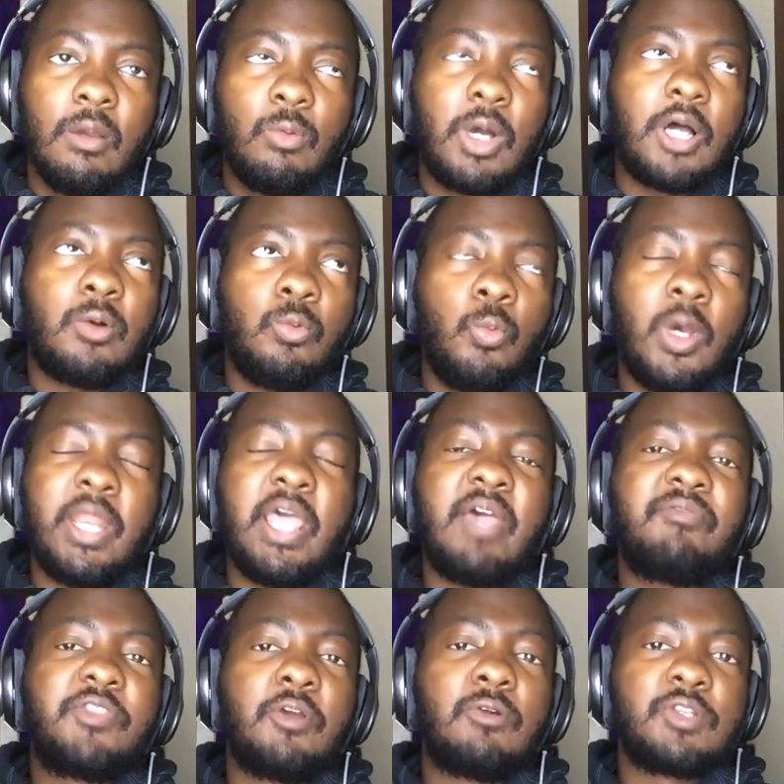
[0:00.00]
Well, what
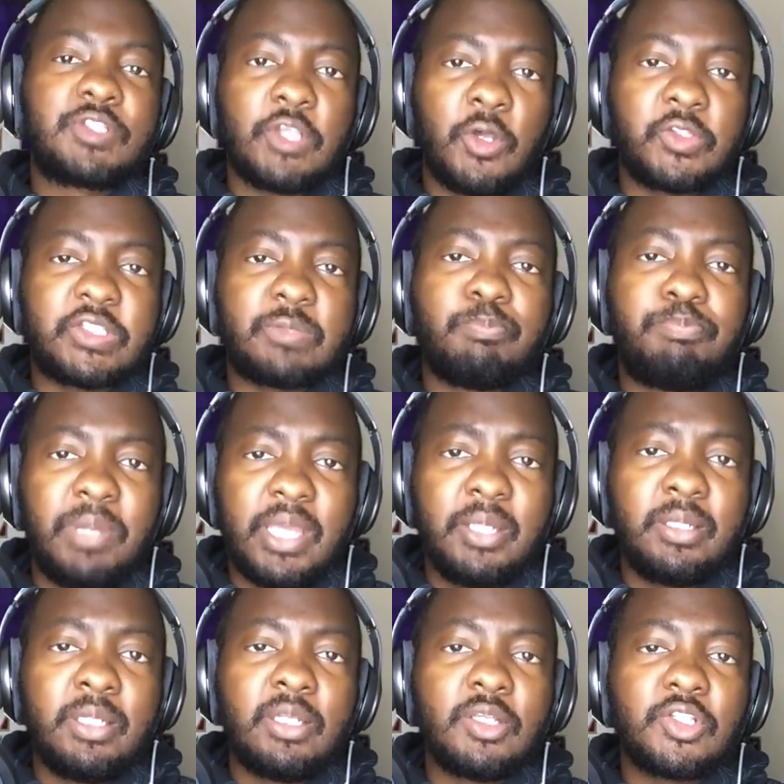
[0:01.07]
have the results
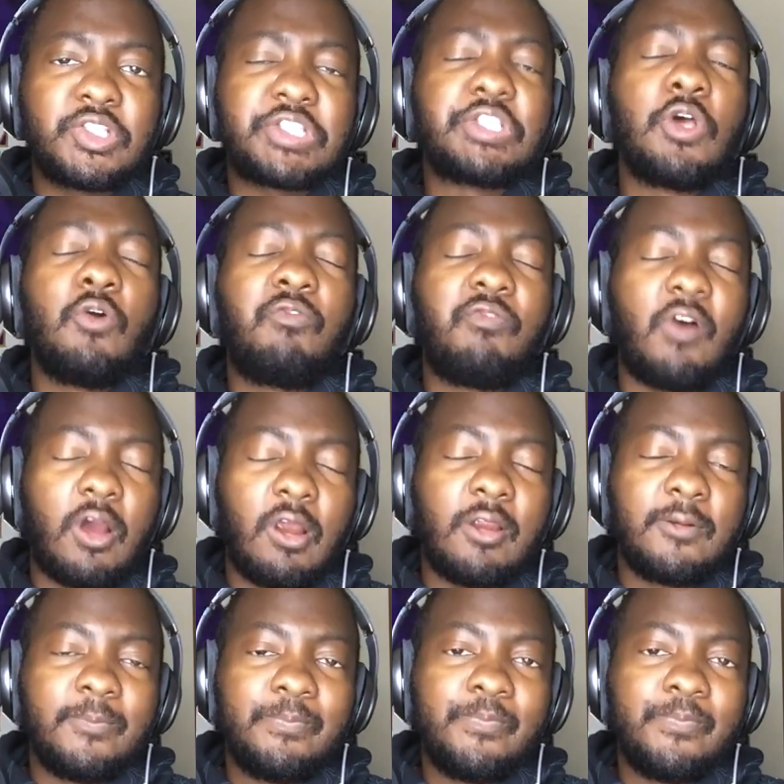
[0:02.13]
been so far?